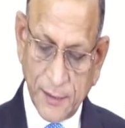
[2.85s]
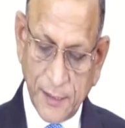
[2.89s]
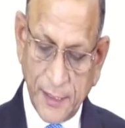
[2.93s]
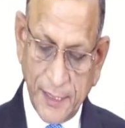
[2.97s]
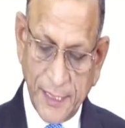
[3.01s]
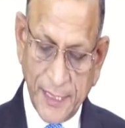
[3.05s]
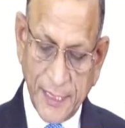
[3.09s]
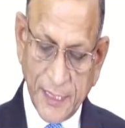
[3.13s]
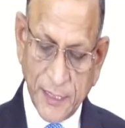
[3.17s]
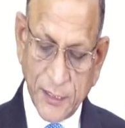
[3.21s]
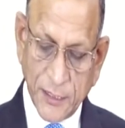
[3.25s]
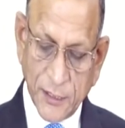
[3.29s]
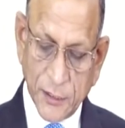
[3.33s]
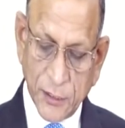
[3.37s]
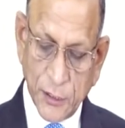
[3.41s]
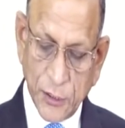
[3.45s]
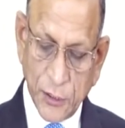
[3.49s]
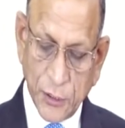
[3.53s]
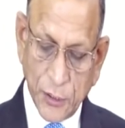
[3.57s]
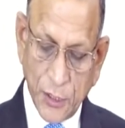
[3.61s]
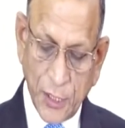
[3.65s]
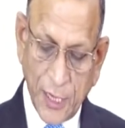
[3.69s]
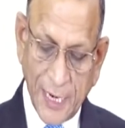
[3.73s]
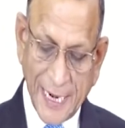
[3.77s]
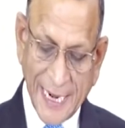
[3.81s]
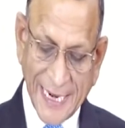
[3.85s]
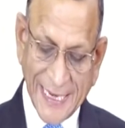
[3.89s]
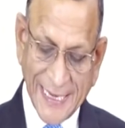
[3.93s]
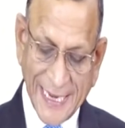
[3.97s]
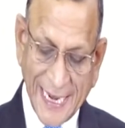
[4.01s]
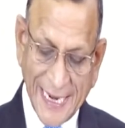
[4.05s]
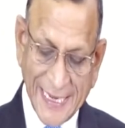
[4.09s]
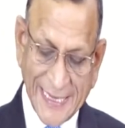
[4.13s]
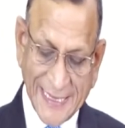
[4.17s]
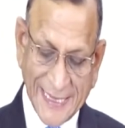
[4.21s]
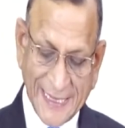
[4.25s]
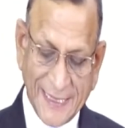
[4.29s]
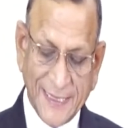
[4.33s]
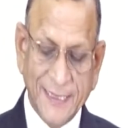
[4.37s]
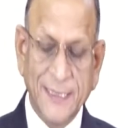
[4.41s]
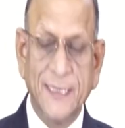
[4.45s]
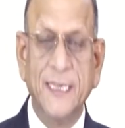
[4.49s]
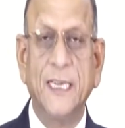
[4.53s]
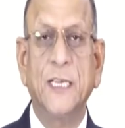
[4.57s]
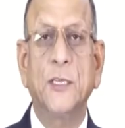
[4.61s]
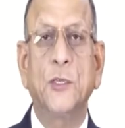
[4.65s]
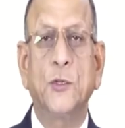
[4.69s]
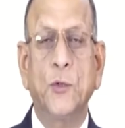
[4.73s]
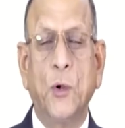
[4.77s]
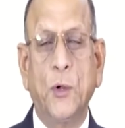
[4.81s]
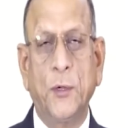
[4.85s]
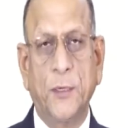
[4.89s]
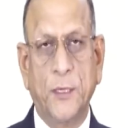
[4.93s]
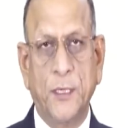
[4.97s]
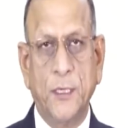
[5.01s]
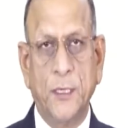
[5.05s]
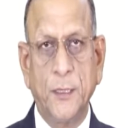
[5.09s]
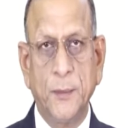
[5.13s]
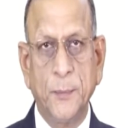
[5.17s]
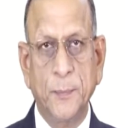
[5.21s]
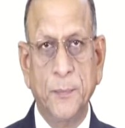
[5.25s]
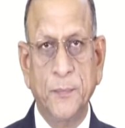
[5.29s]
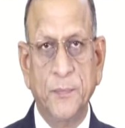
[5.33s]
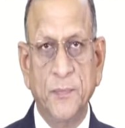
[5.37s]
is highlighting and talking